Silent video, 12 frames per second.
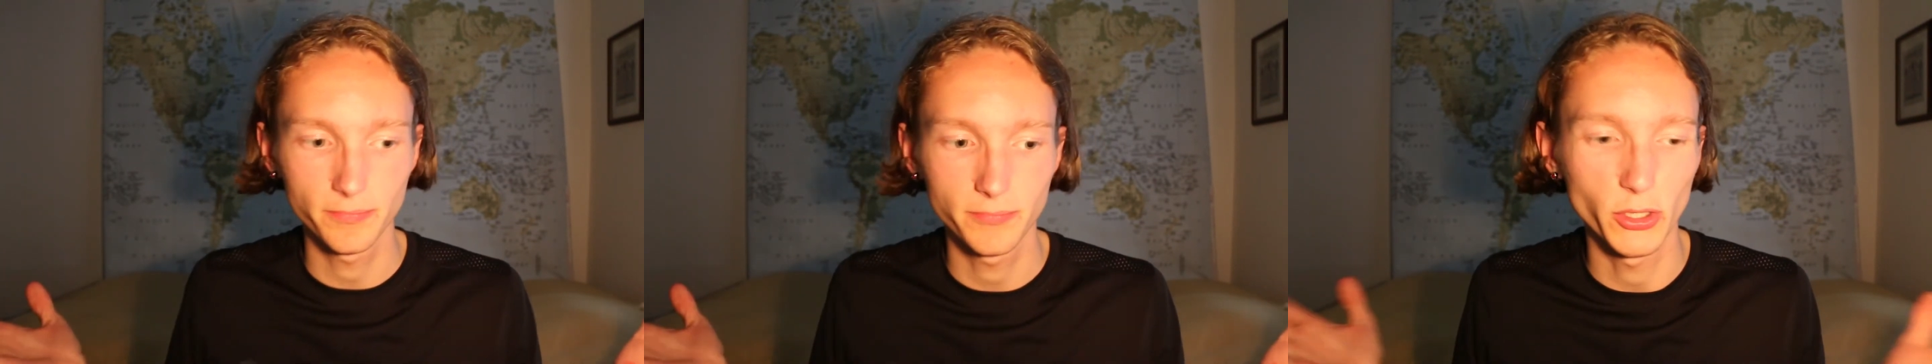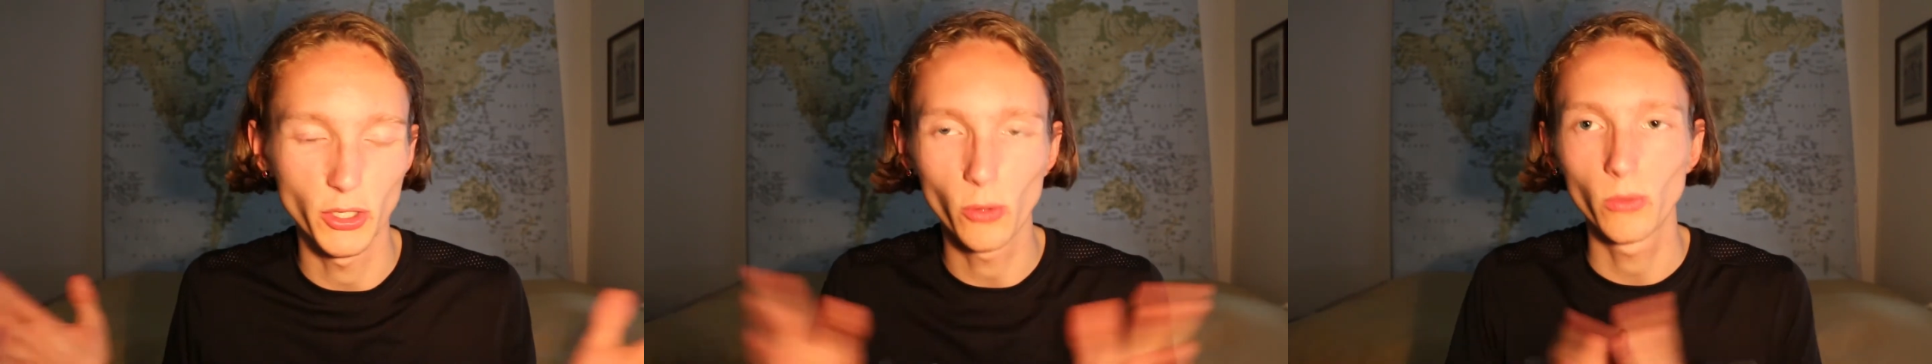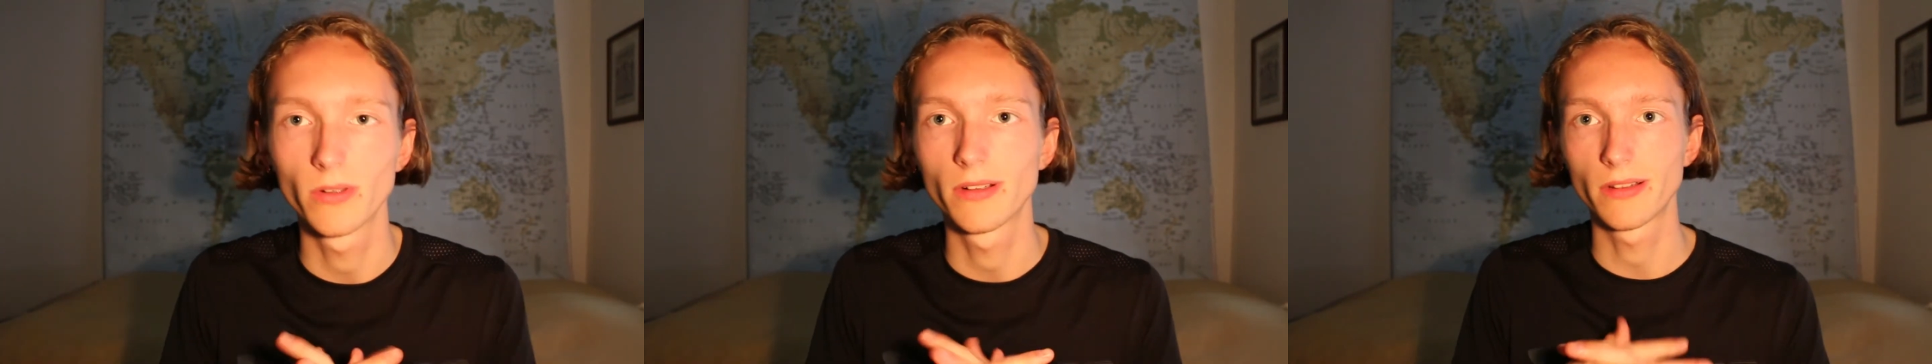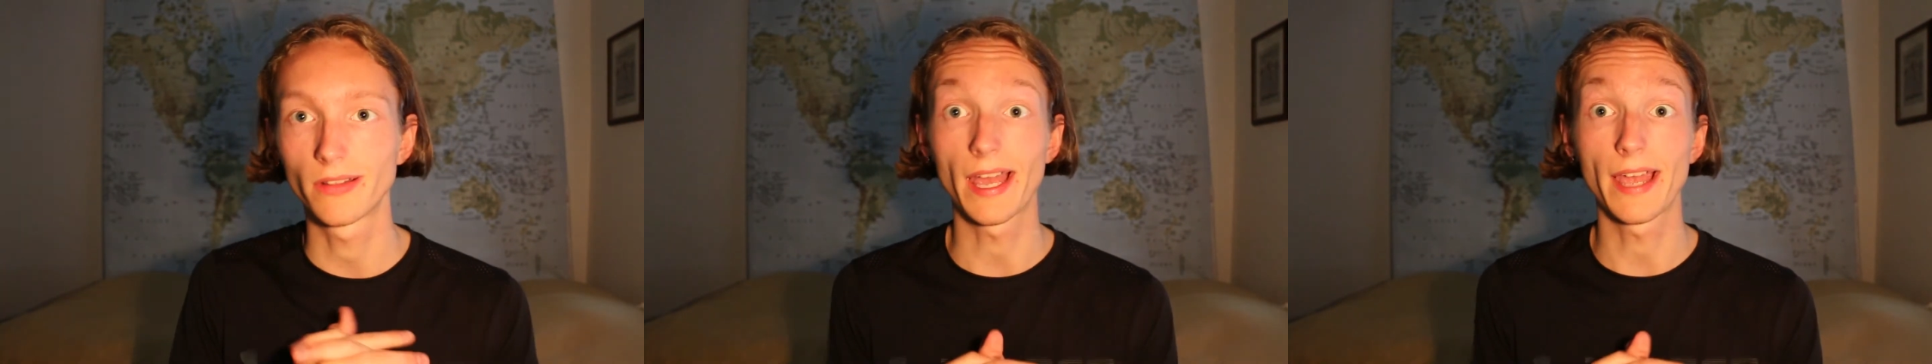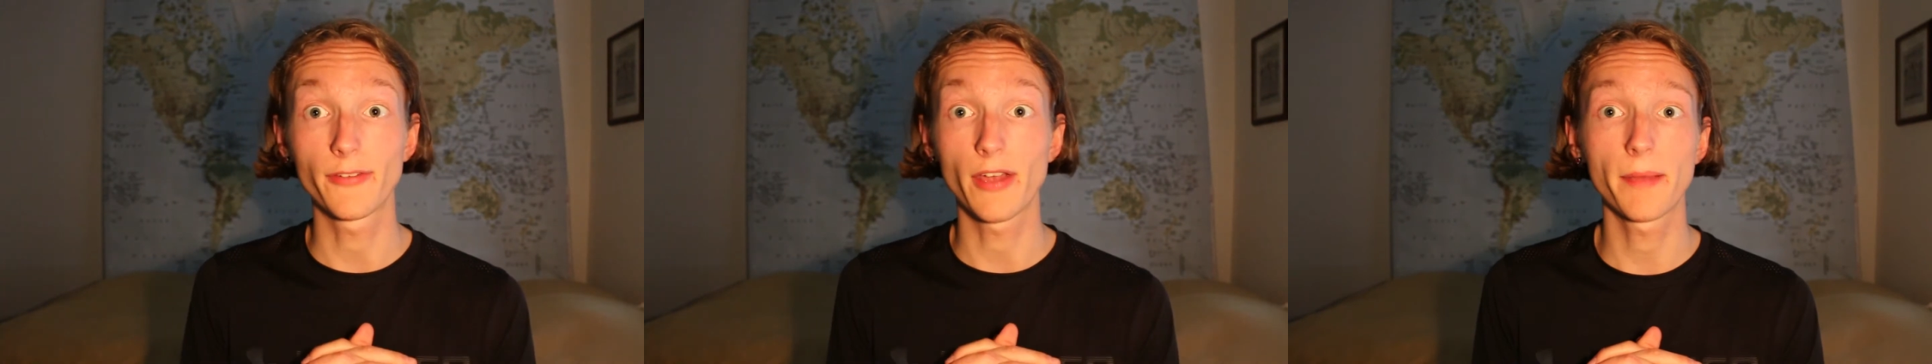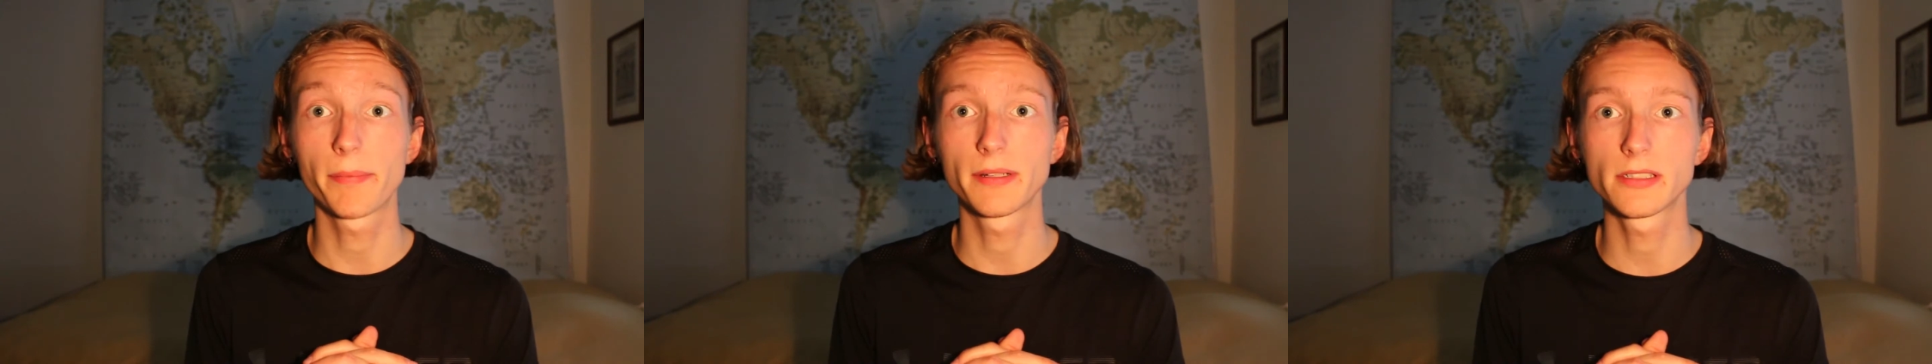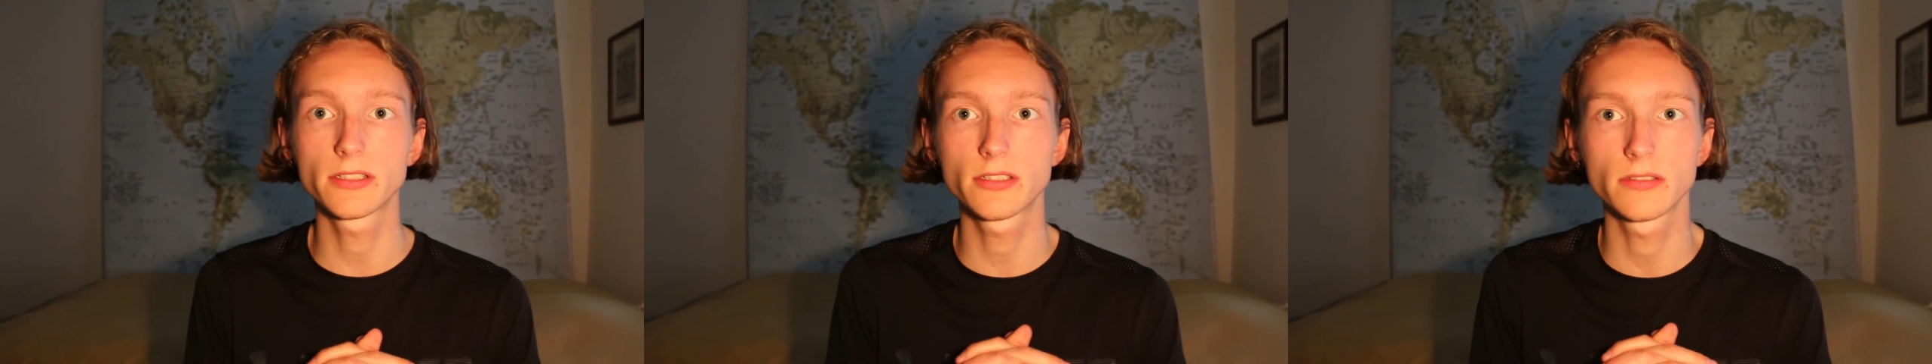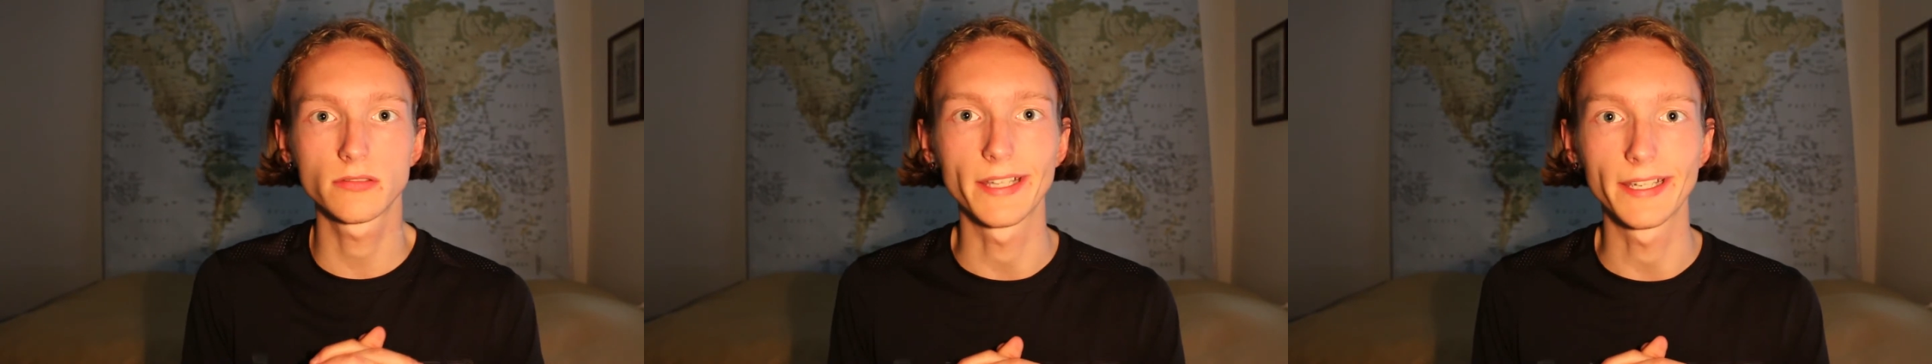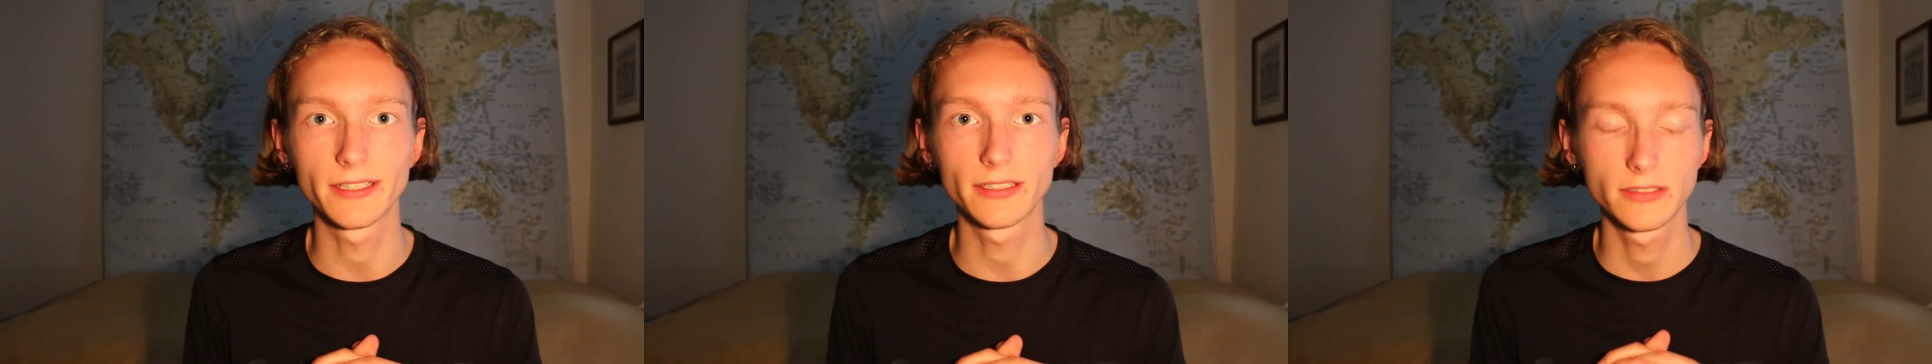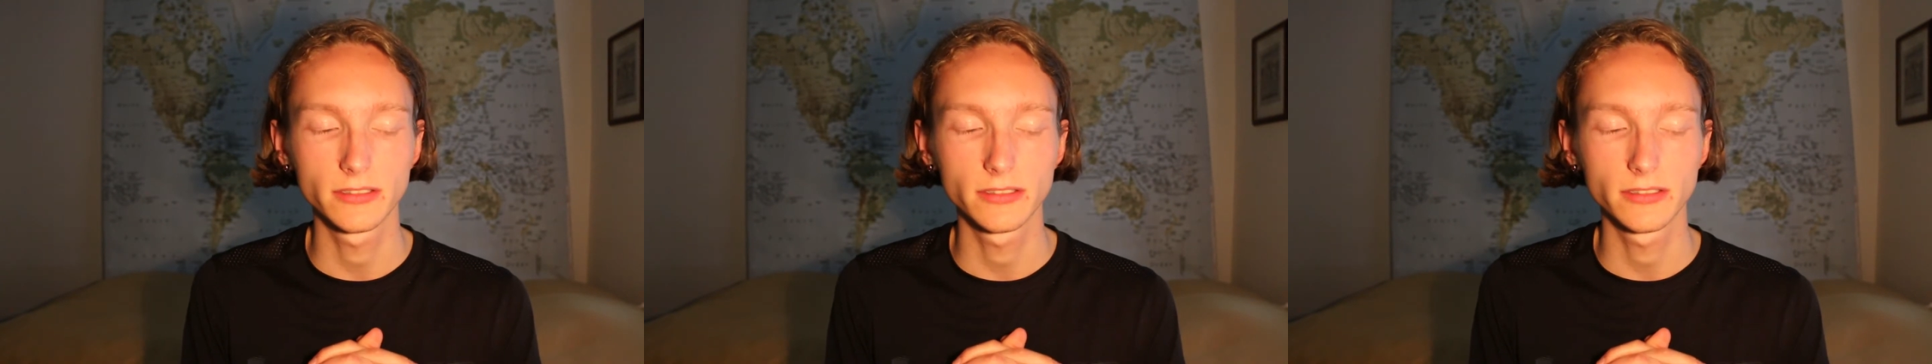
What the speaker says: you know, life happens. Like